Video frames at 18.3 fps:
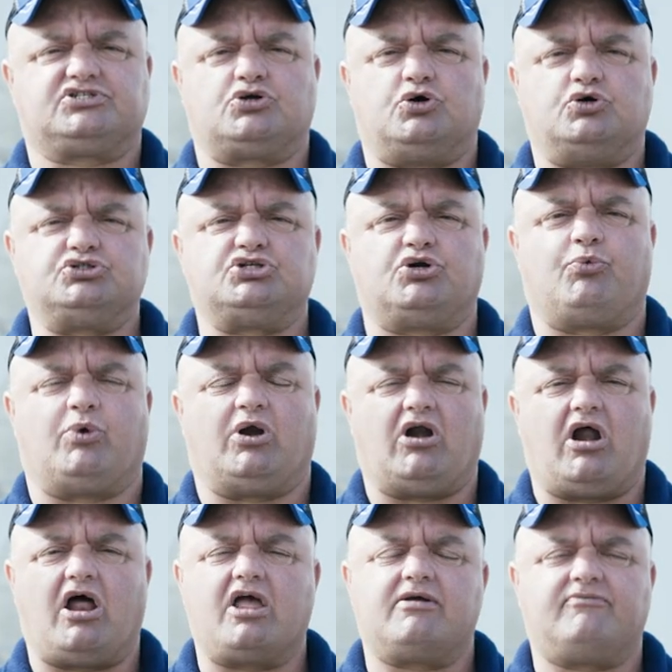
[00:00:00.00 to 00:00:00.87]
Scotia,
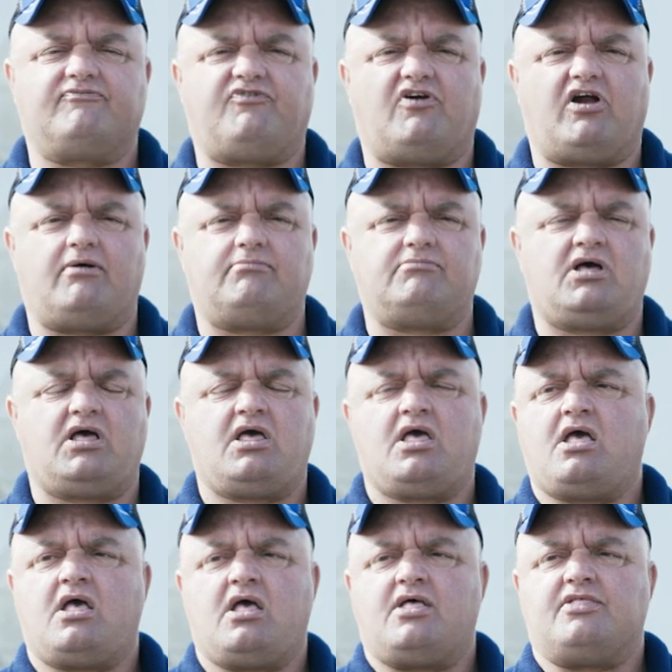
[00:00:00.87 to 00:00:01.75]
where I am from,
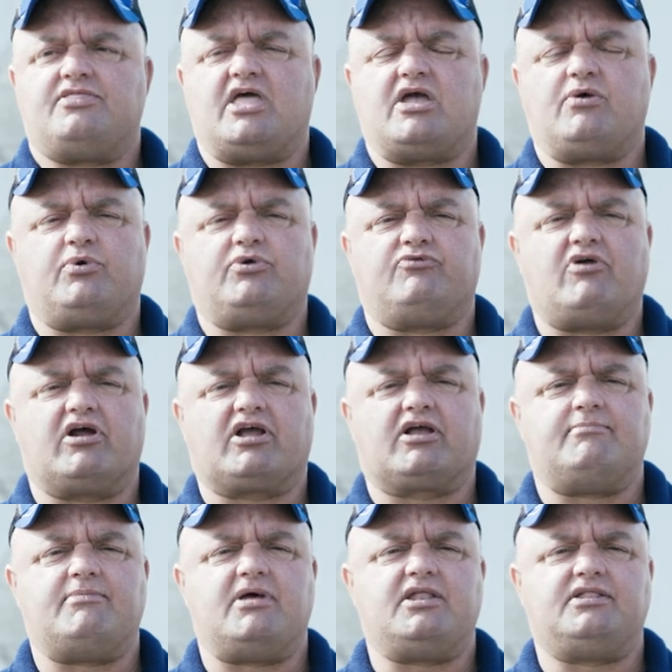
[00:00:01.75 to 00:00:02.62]
they would
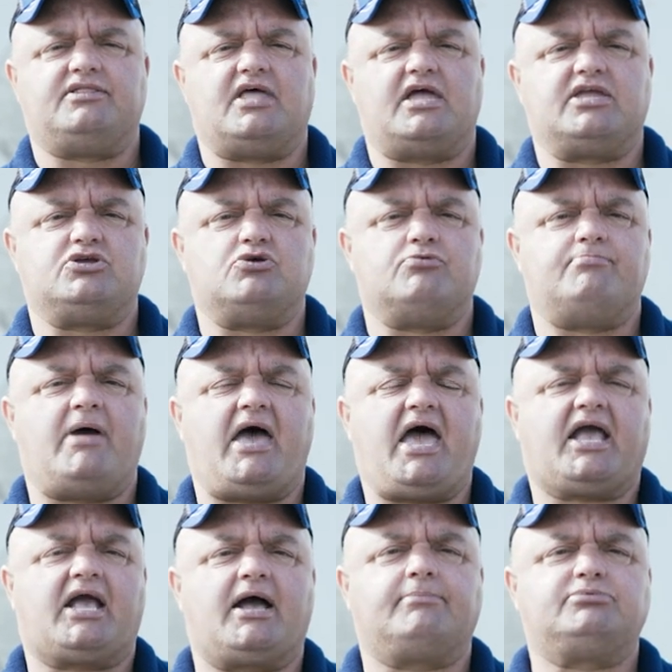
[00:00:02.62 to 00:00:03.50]
recommend that you
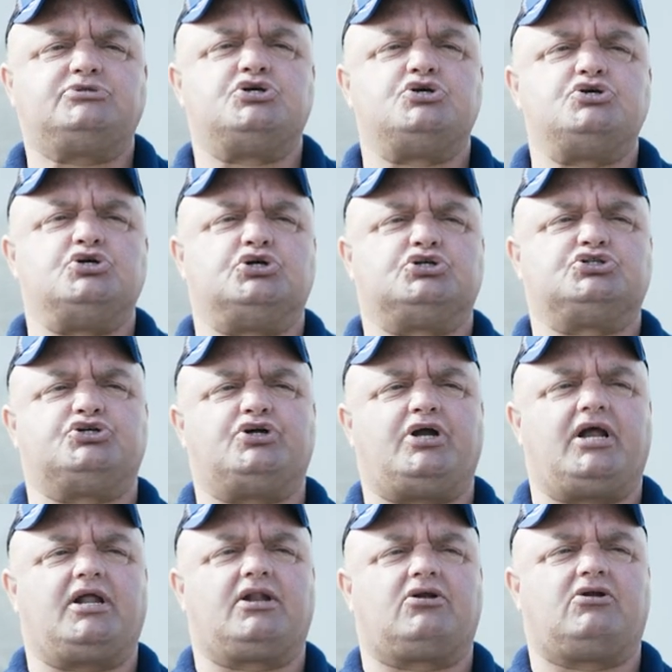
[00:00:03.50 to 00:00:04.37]
back up to your
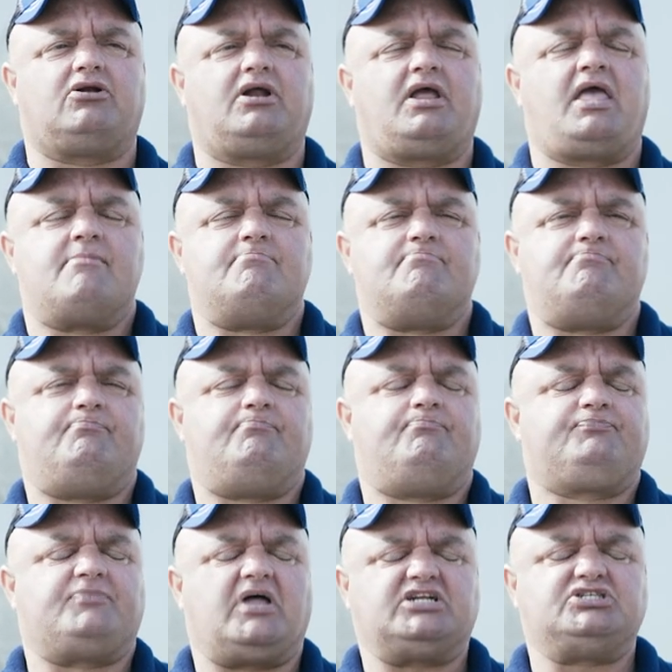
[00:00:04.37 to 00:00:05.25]
trailer,
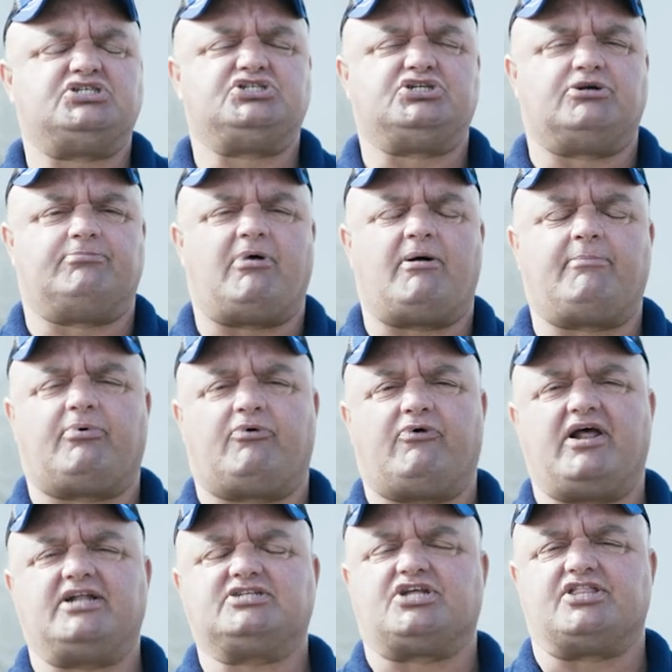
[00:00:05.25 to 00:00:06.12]
touches your
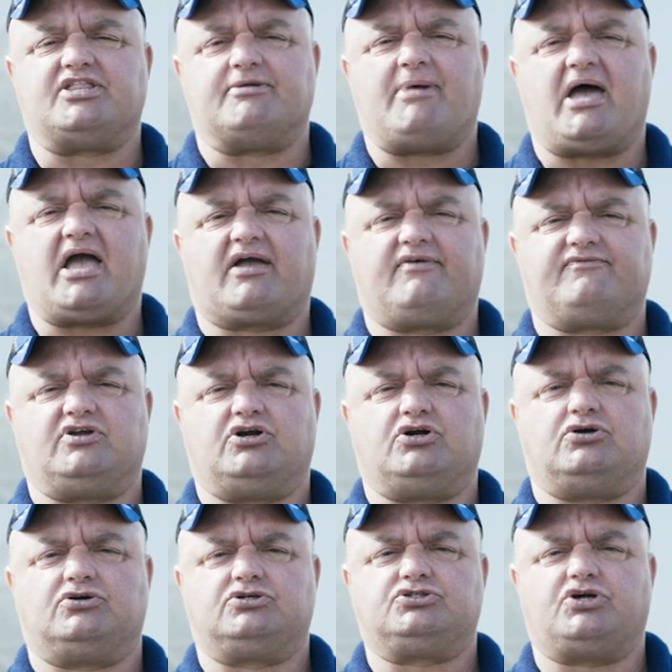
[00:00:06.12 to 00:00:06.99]
bumperettes on the back of
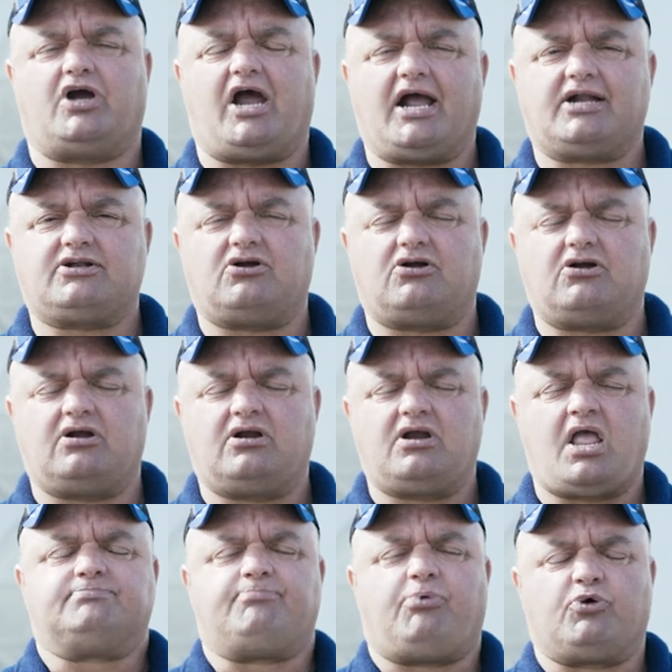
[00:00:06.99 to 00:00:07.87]
your
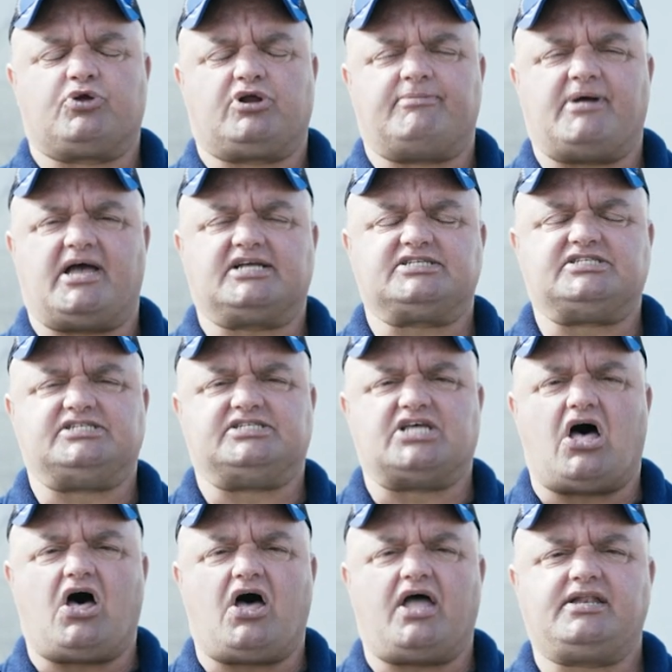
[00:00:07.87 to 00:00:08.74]
tractor, pull your
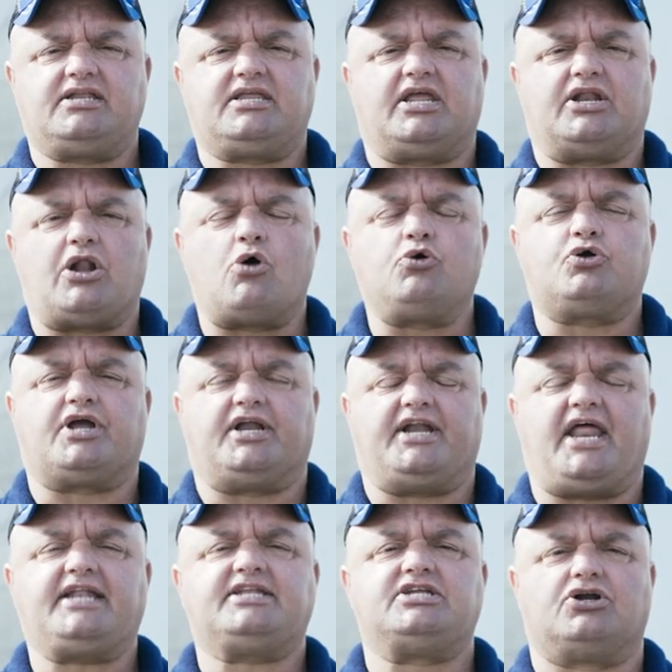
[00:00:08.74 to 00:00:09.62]
maxis on, get out,
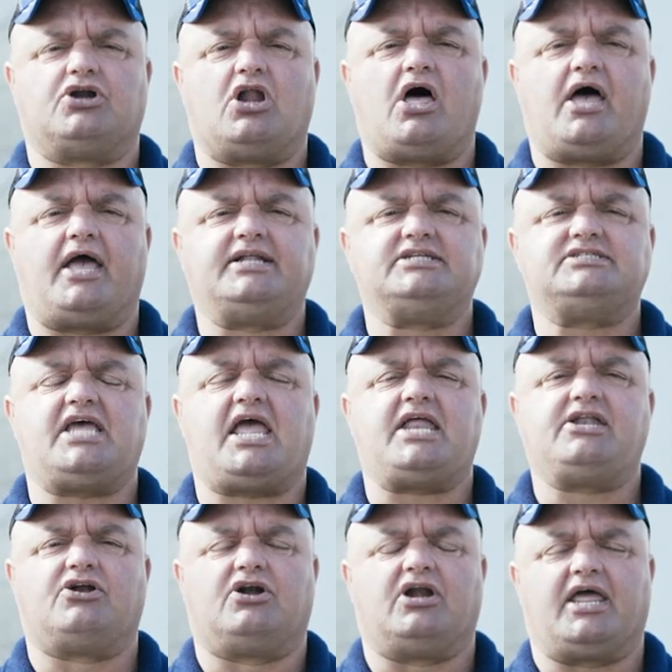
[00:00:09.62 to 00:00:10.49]
connect your lines
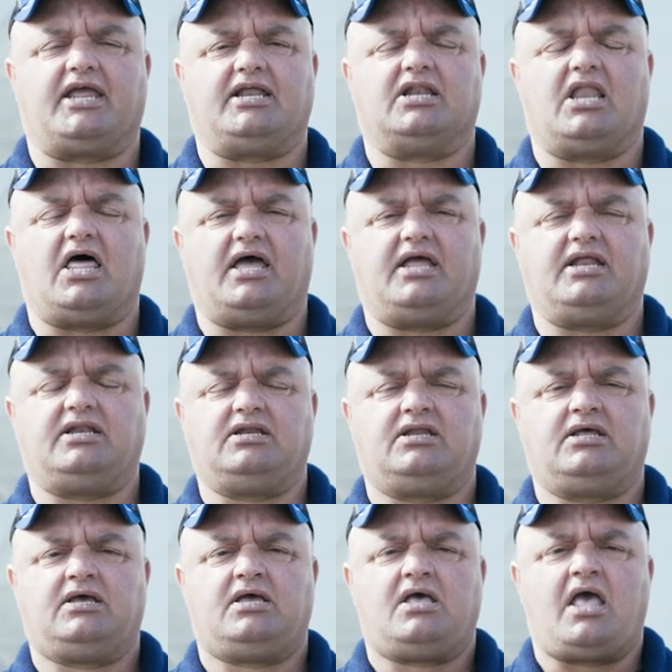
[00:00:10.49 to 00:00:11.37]
and your light
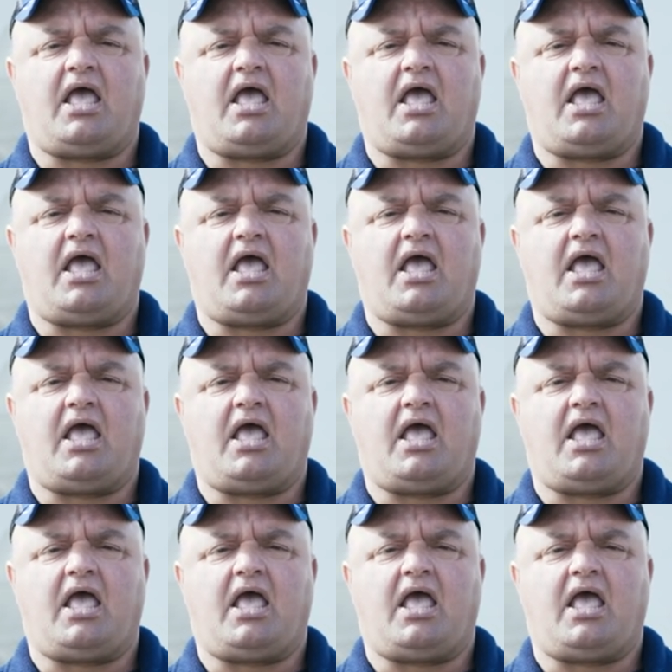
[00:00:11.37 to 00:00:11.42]
line,